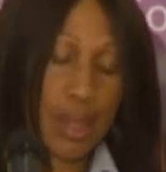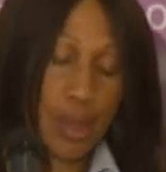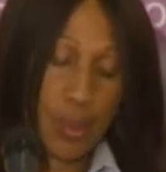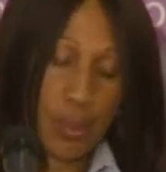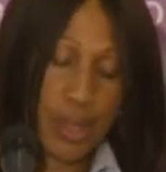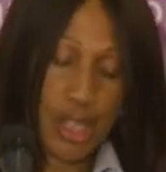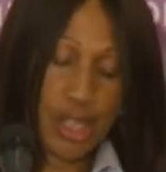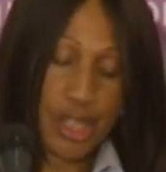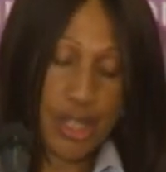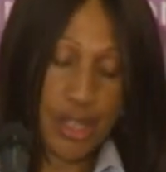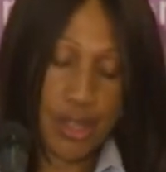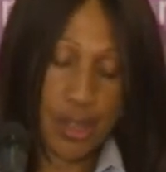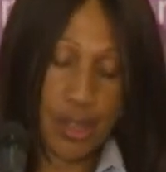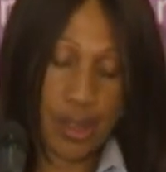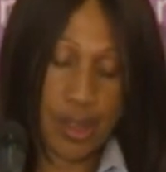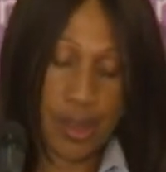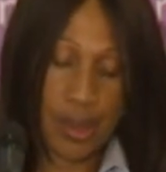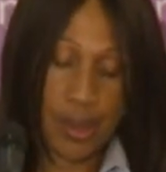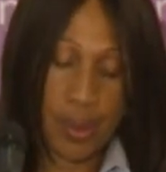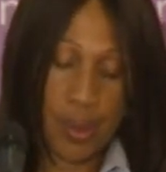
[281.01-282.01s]
which in
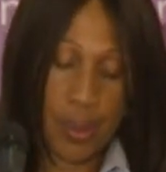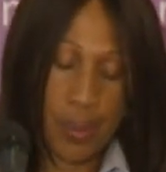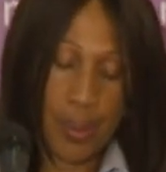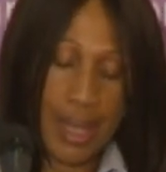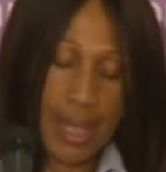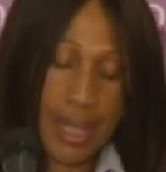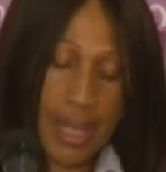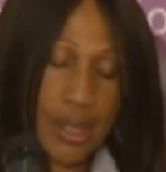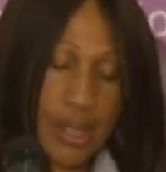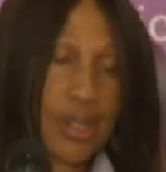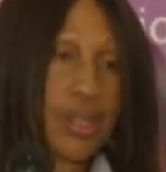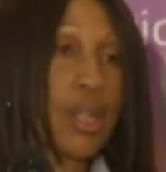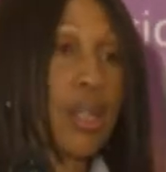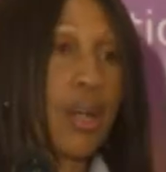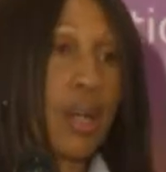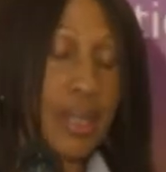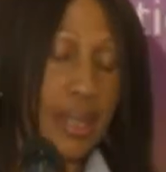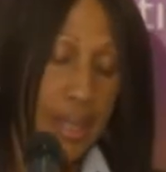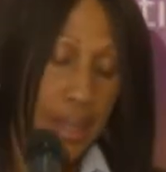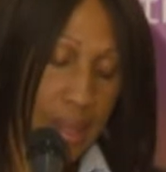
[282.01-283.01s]
turn will lead to
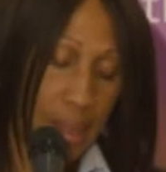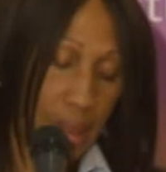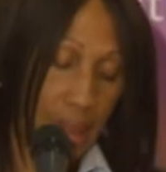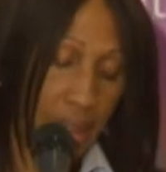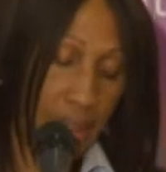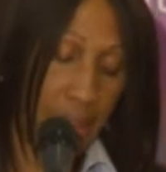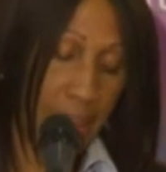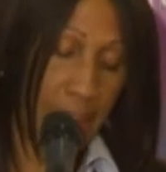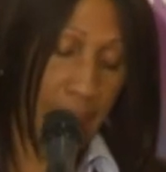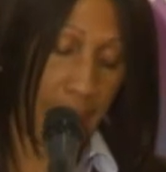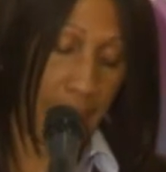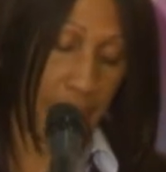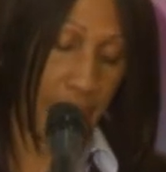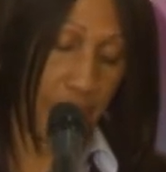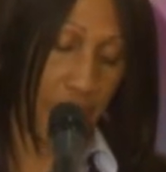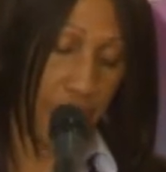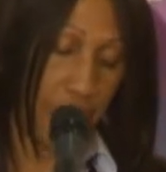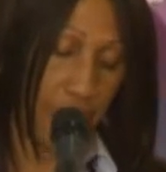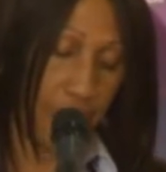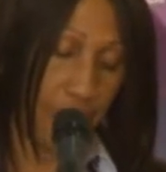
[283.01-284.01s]
loss of market
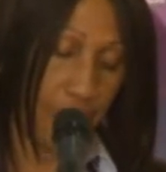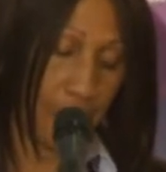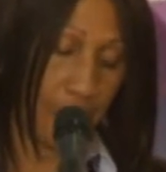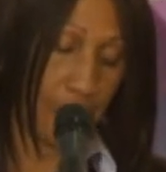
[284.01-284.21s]
share.